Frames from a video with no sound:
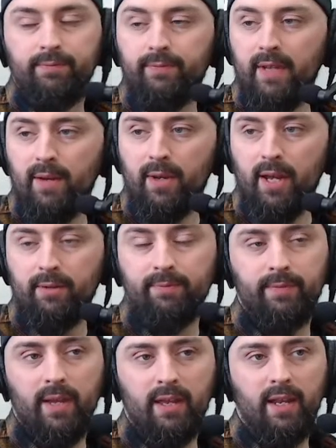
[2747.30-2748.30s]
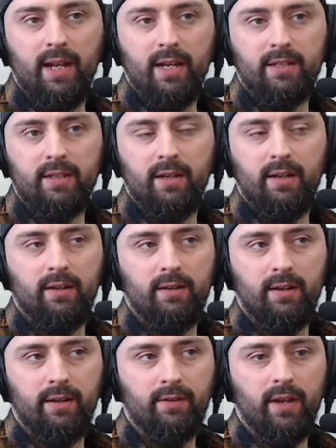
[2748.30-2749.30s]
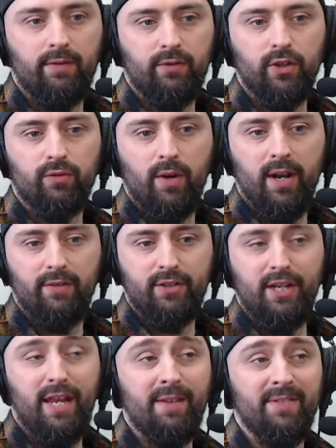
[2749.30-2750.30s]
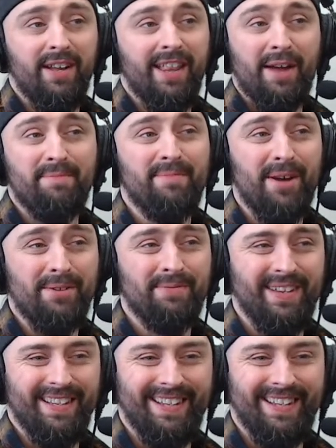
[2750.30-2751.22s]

there we go. I think that's... I've just run out of steam at that moment.